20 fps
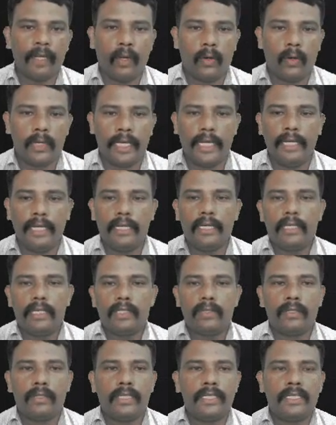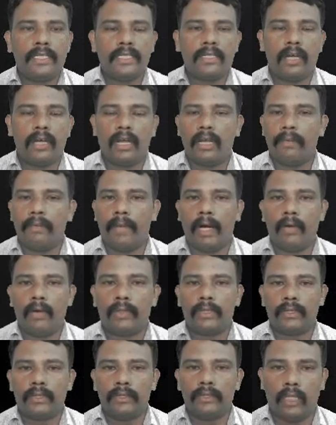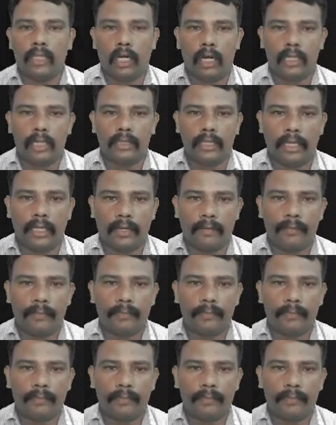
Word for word: Okay, so this is all about the author.